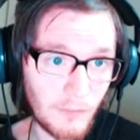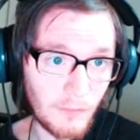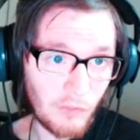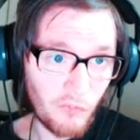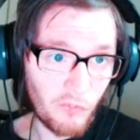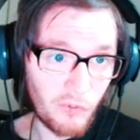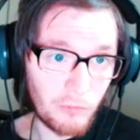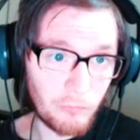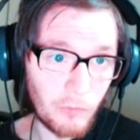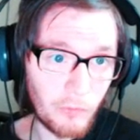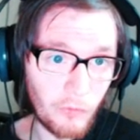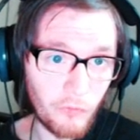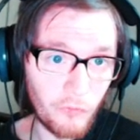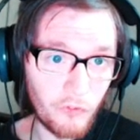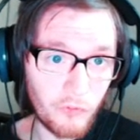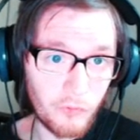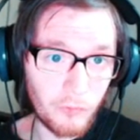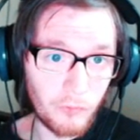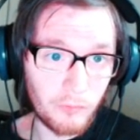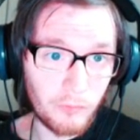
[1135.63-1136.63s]
so I've
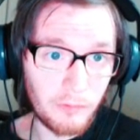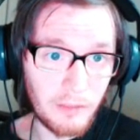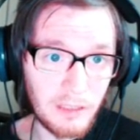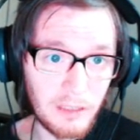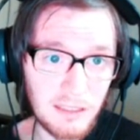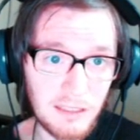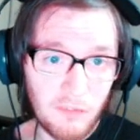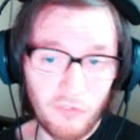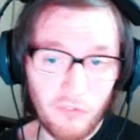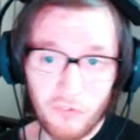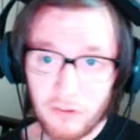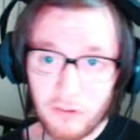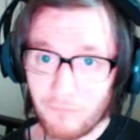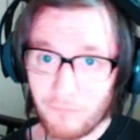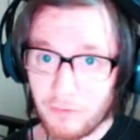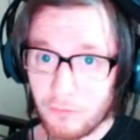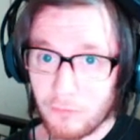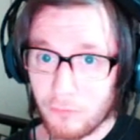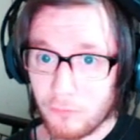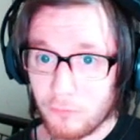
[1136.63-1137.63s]
also got this going
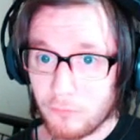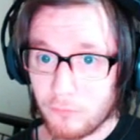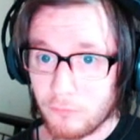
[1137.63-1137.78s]
on.